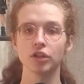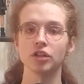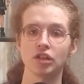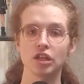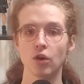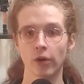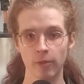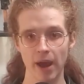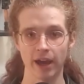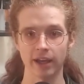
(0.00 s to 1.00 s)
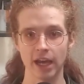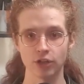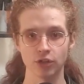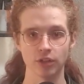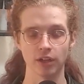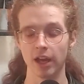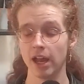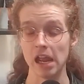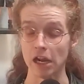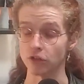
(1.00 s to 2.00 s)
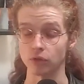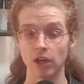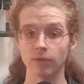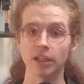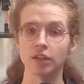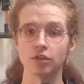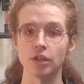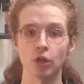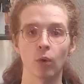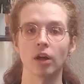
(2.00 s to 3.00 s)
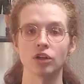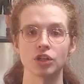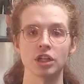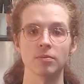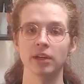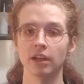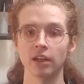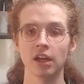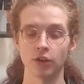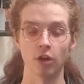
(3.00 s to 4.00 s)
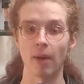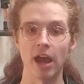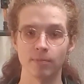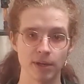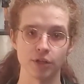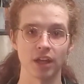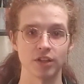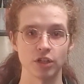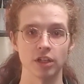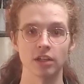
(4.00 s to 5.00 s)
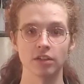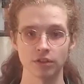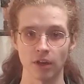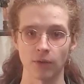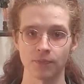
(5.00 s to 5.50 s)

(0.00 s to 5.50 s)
good to see Yoru back in action, and it's lovely to see Quan Chi being the bad bitch that she is, so